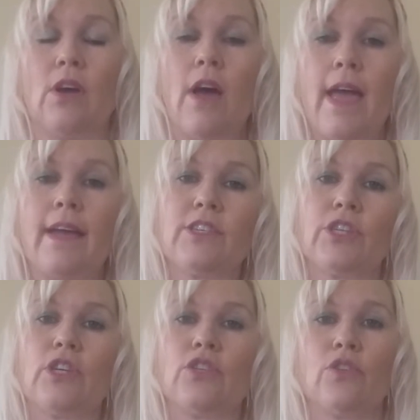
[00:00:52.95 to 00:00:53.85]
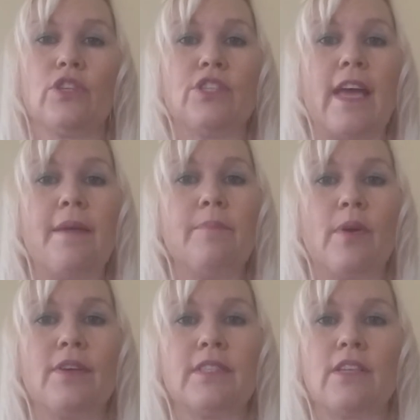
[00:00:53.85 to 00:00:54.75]
I actually do the same
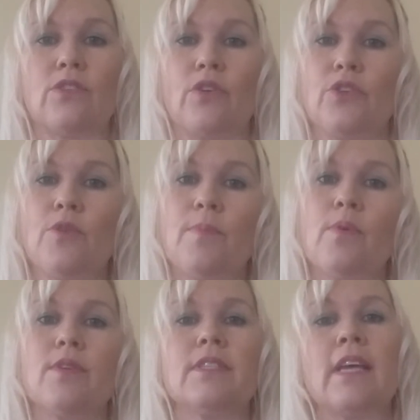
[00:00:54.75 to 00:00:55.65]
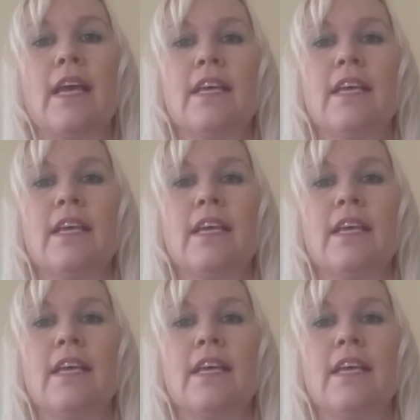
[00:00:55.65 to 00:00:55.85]
process on newborns.